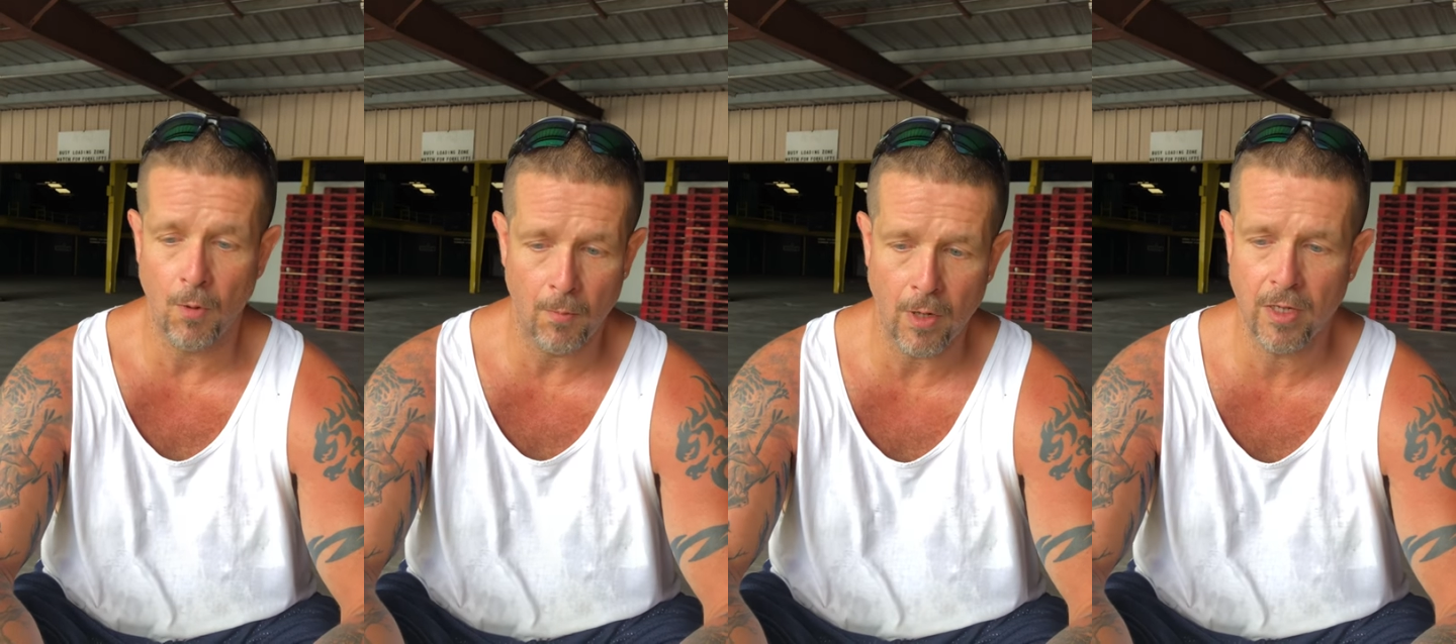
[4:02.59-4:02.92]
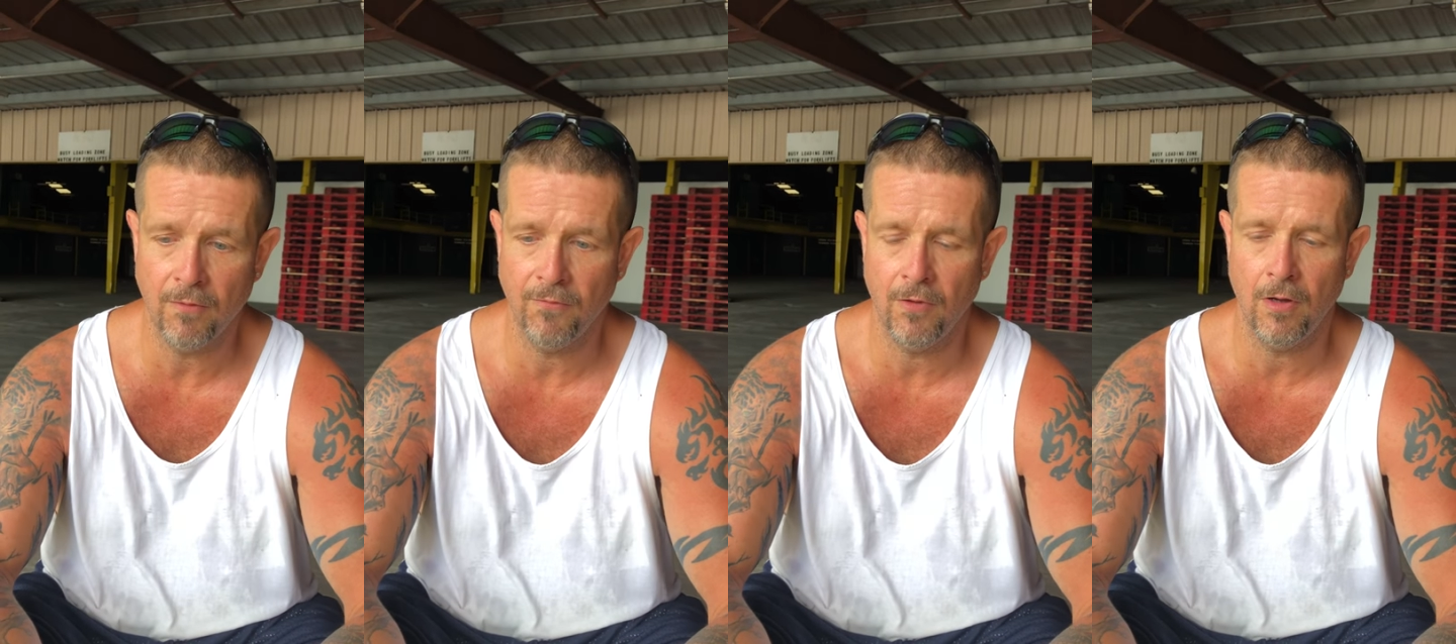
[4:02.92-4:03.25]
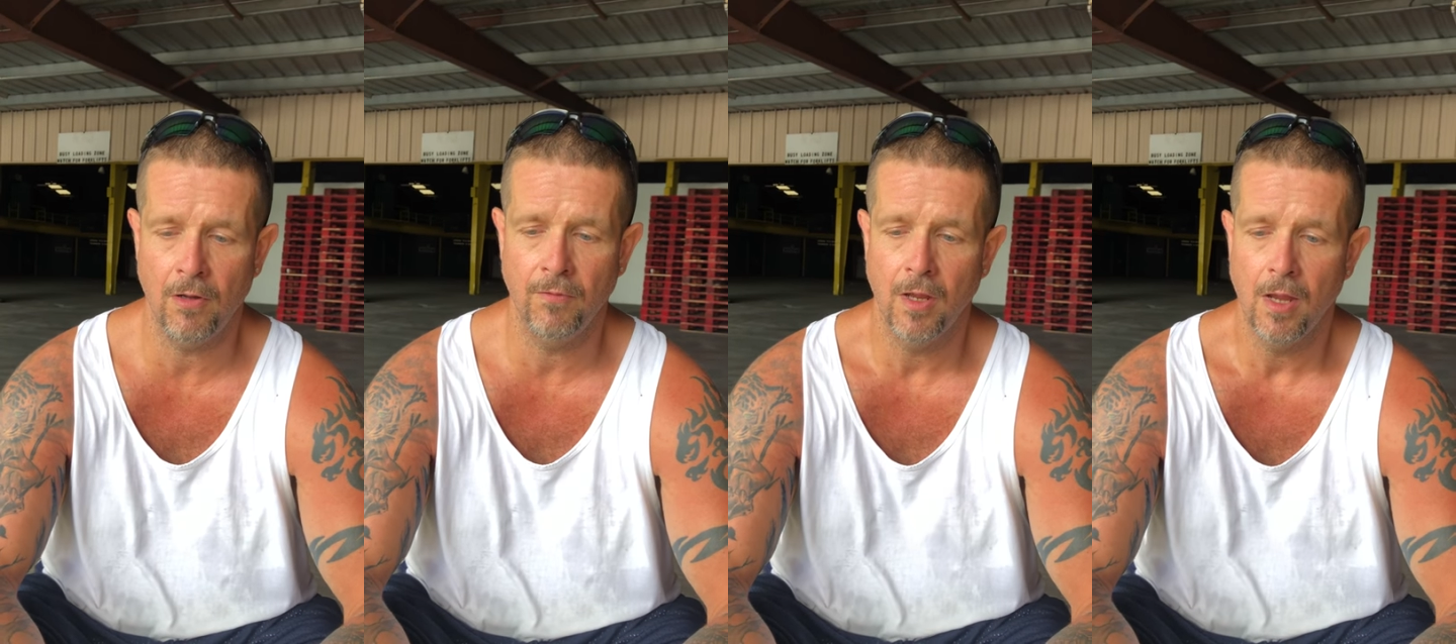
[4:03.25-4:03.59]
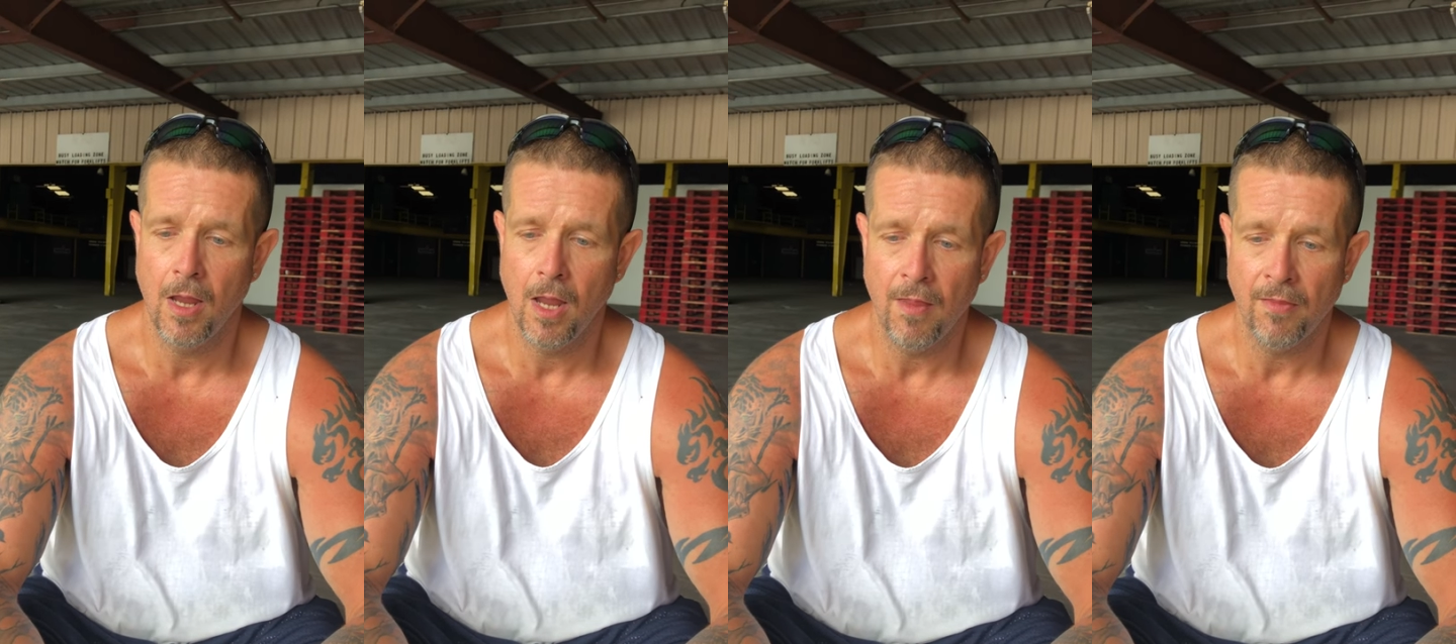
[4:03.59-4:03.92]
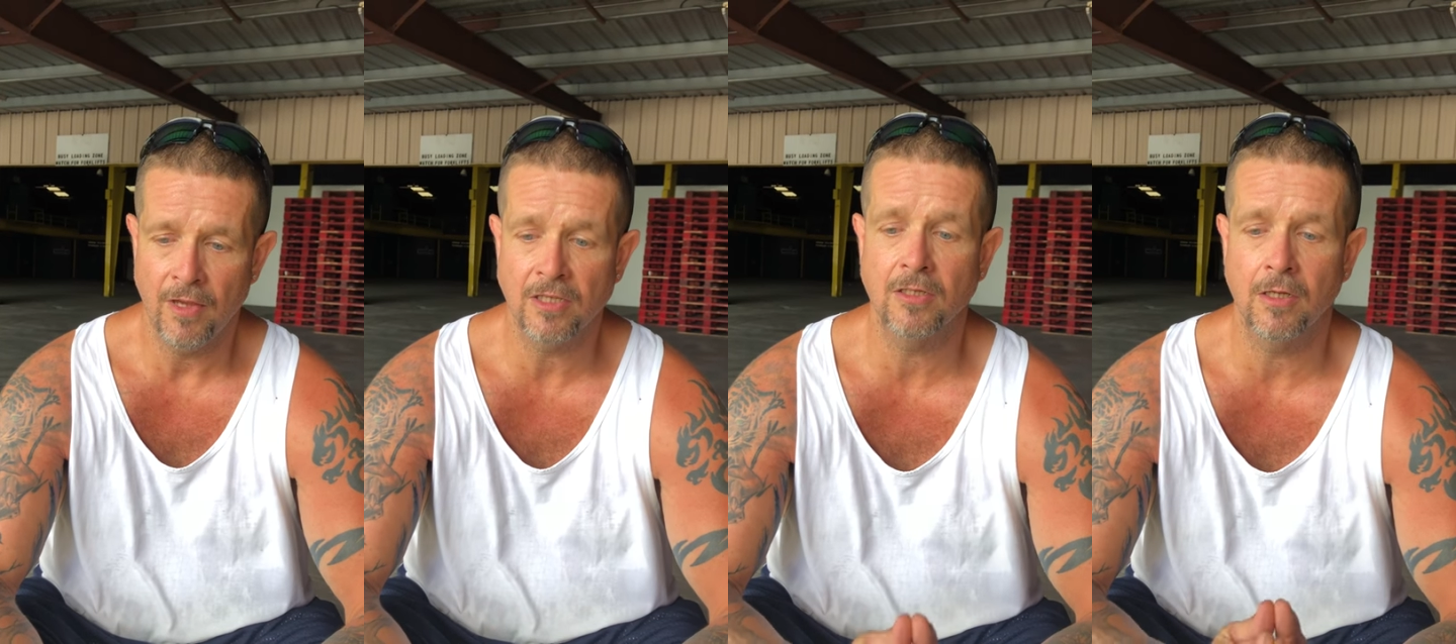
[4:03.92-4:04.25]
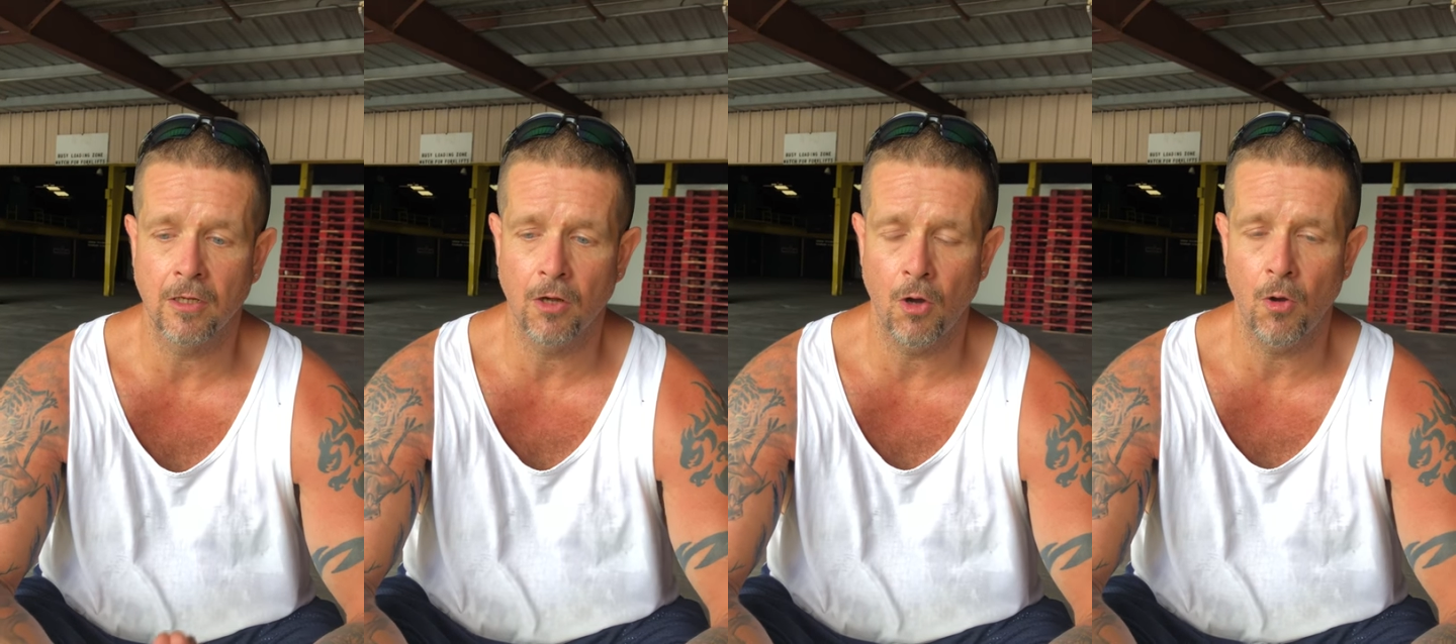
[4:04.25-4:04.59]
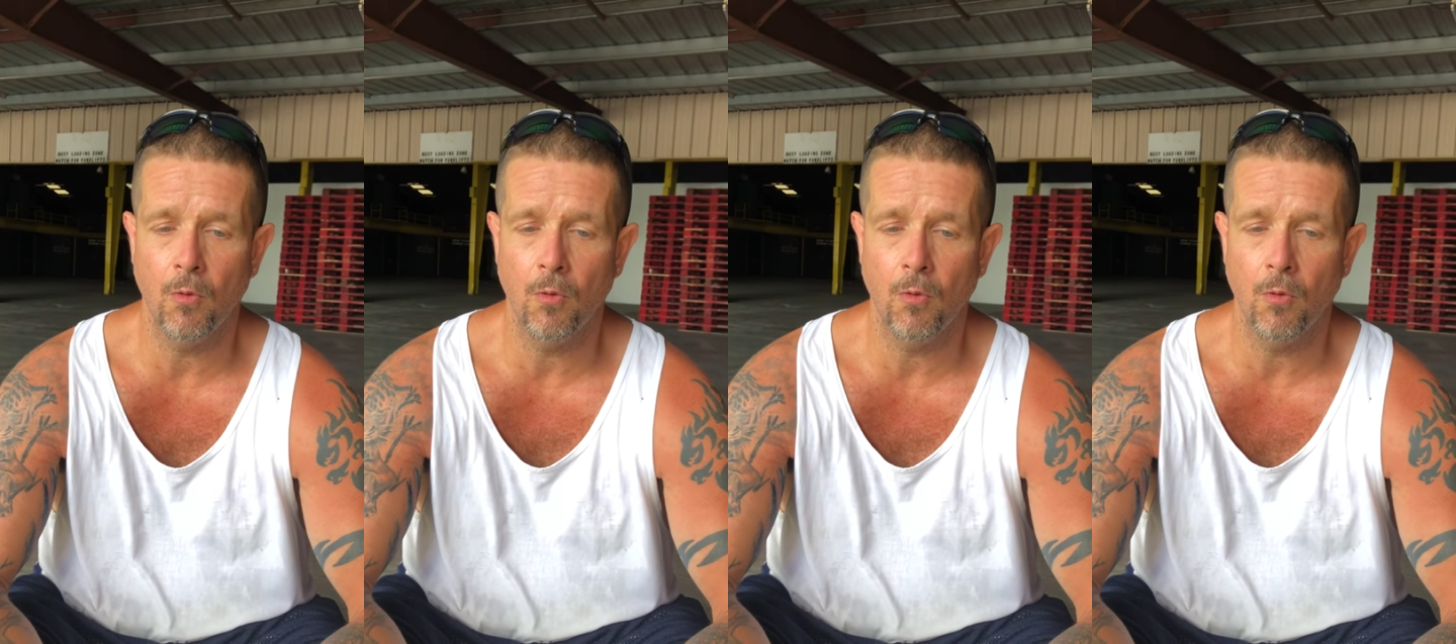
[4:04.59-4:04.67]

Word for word: more money involved, this could go